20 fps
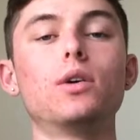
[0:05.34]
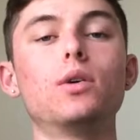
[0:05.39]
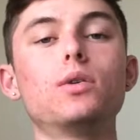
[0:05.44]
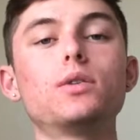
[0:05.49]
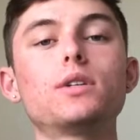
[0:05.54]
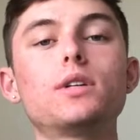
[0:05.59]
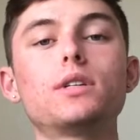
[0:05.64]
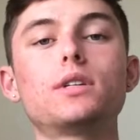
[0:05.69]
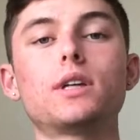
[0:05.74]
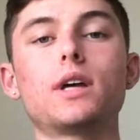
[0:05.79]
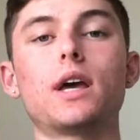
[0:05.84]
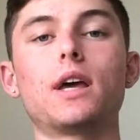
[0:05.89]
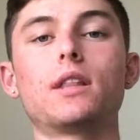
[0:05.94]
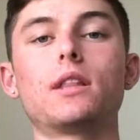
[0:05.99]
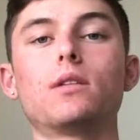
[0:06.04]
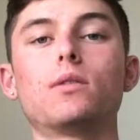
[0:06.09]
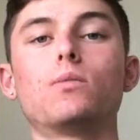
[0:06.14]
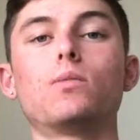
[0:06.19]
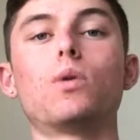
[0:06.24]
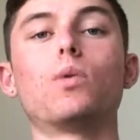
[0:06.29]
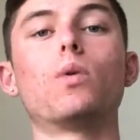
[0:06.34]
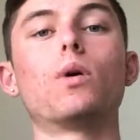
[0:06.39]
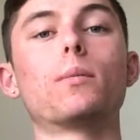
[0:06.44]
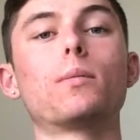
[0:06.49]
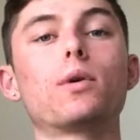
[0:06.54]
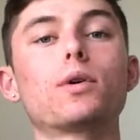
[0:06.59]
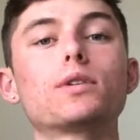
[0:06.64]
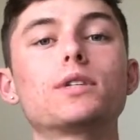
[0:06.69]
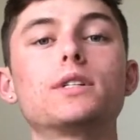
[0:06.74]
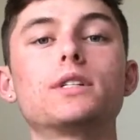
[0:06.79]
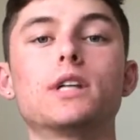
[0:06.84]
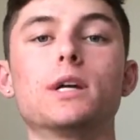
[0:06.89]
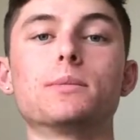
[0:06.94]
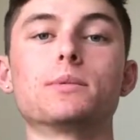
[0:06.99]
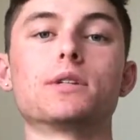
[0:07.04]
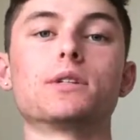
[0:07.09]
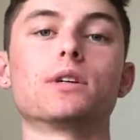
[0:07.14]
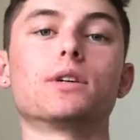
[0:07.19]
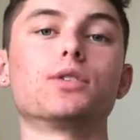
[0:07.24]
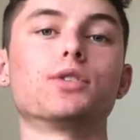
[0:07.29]
who is to say what one person deems
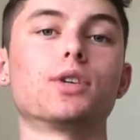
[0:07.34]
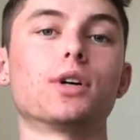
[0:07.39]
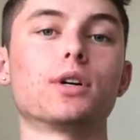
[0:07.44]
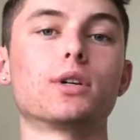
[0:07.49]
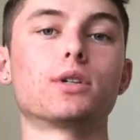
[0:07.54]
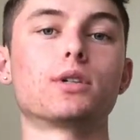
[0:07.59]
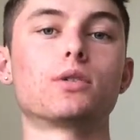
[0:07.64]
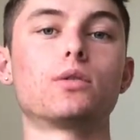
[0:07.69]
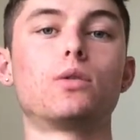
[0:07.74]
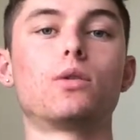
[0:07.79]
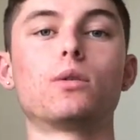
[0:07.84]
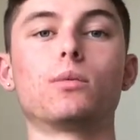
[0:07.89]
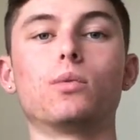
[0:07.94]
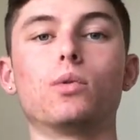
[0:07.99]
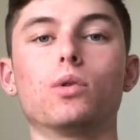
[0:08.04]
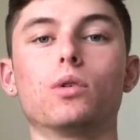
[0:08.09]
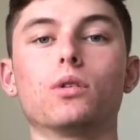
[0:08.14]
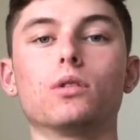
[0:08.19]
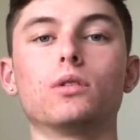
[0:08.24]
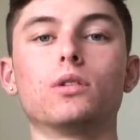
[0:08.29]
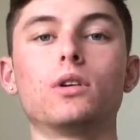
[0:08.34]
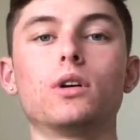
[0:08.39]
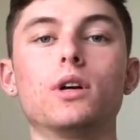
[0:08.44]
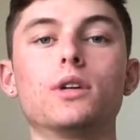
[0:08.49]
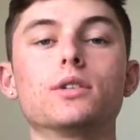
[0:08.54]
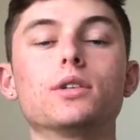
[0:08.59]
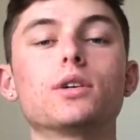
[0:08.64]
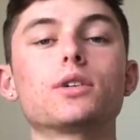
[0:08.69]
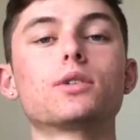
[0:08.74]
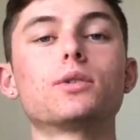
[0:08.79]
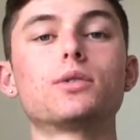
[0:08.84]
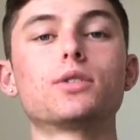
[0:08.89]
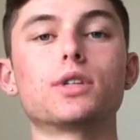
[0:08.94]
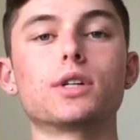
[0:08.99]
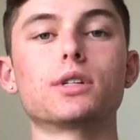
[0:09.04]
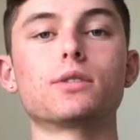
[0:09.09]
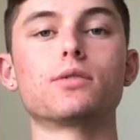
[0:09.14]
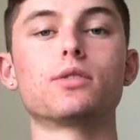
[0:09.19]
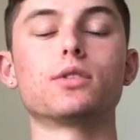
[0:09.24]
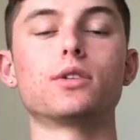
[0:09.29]
as unjust or immoral is also
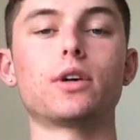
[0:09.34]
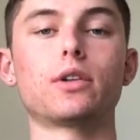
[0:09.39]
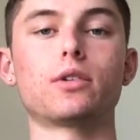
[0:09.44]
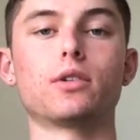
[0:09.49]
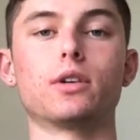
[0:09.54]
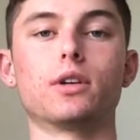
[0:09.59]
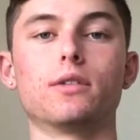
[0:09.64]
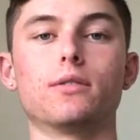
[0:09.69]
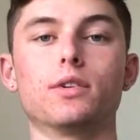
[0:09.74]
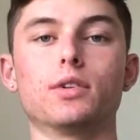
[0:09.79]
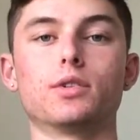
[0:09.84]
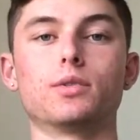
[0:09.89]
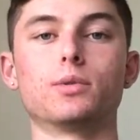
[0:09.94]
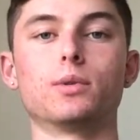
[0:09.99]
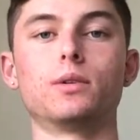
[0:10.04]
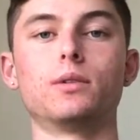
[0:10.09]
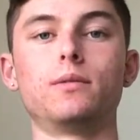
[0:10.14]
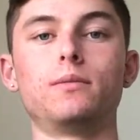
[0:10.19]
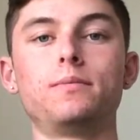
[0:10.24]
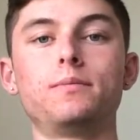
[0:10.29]
unjust for another individual?